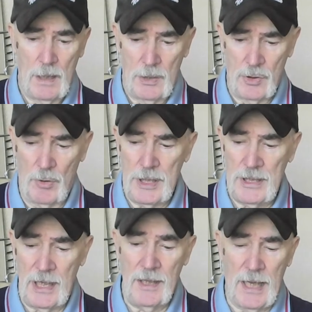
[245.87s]
So they
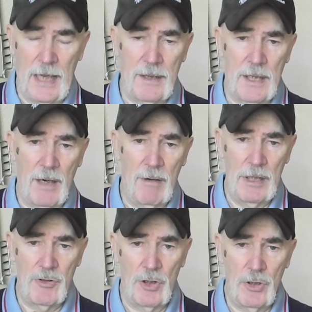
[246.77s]
did that. Their
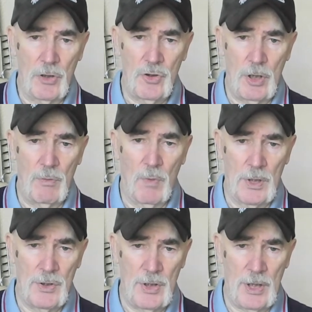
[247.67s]
introduction
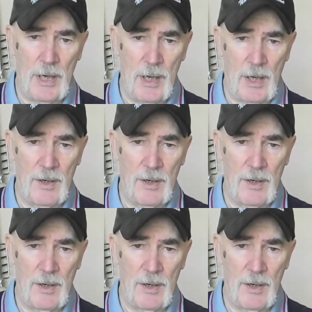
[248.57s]
was a